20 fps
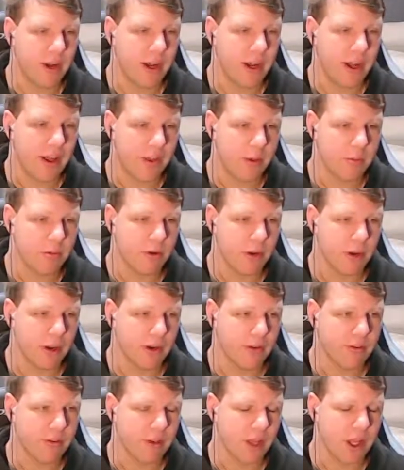are other
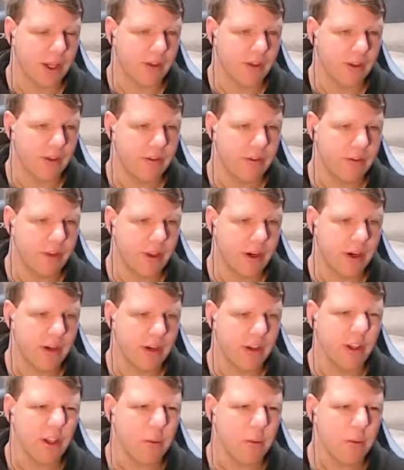products like this that
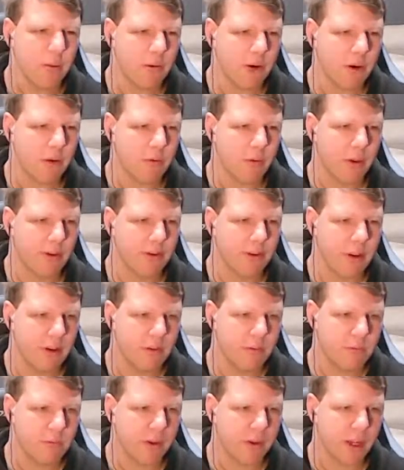are a little bit more
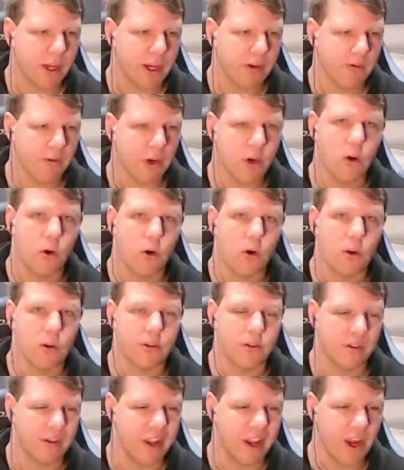expensive, but they can
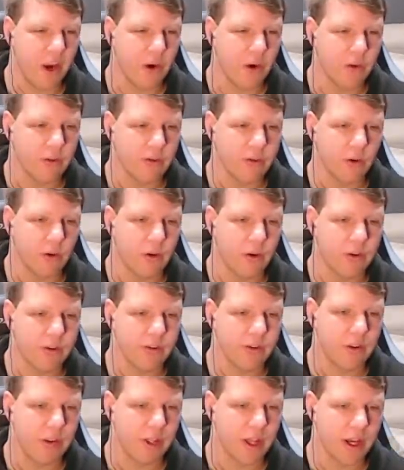record to their own storage,
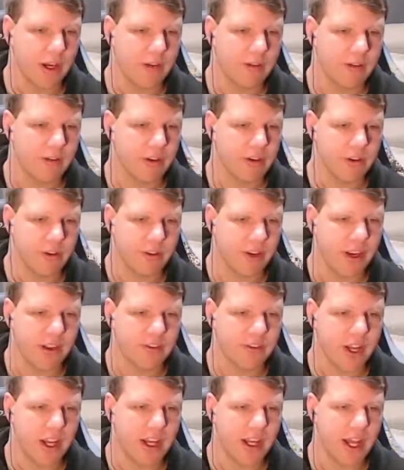so such as an
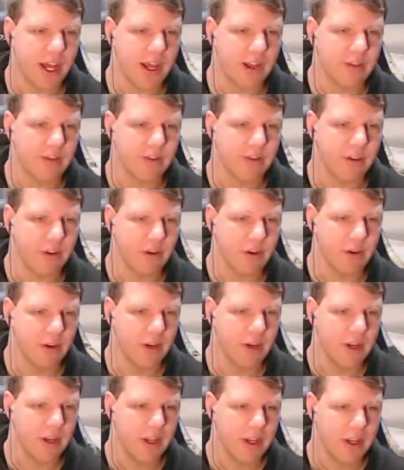SD card. So
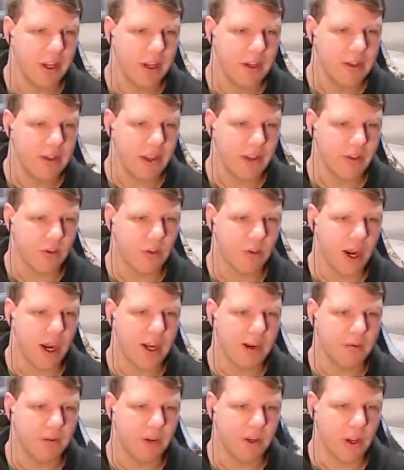that's
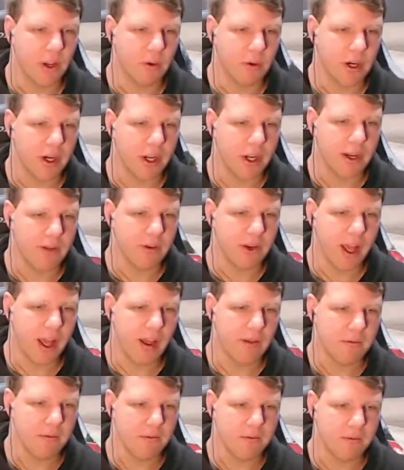great if you don't want to even
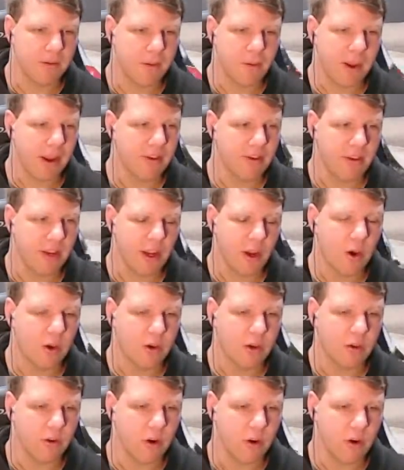have your PC
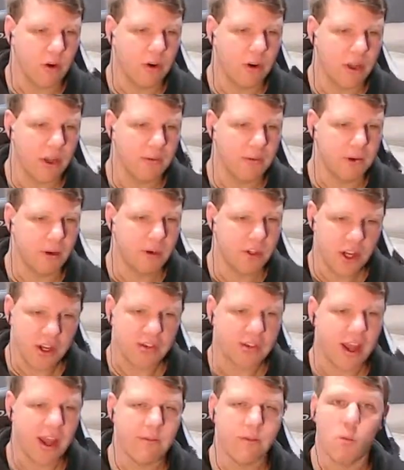on, or if you
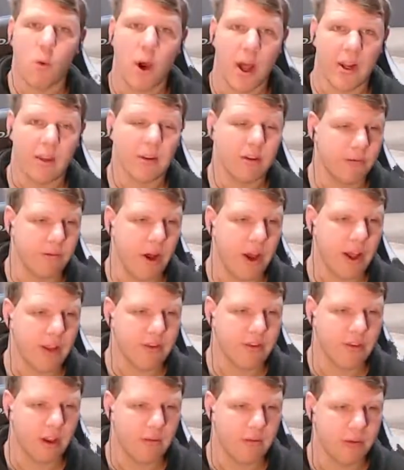just have one
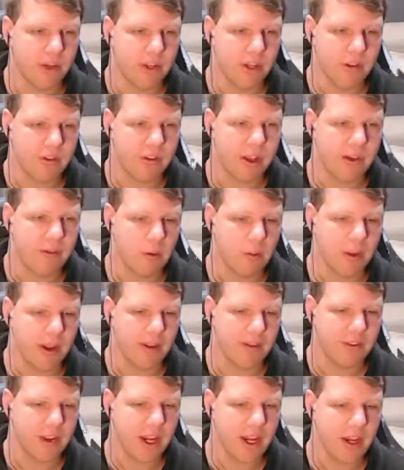device. So if you just have a
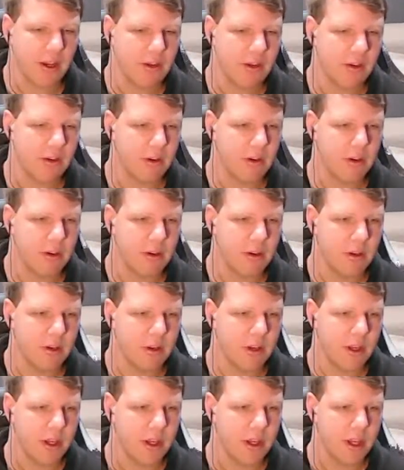PC
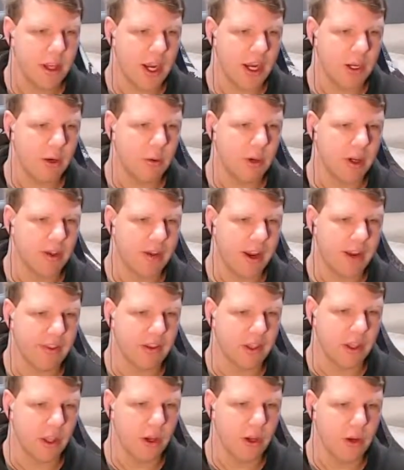and you want to take
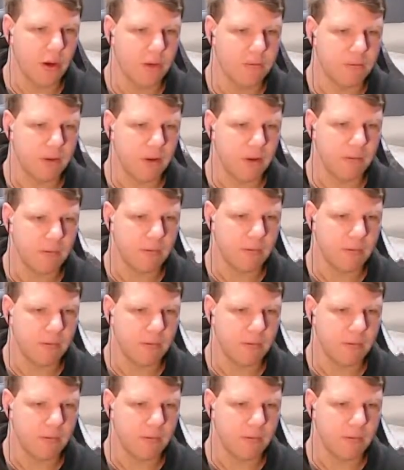the load off it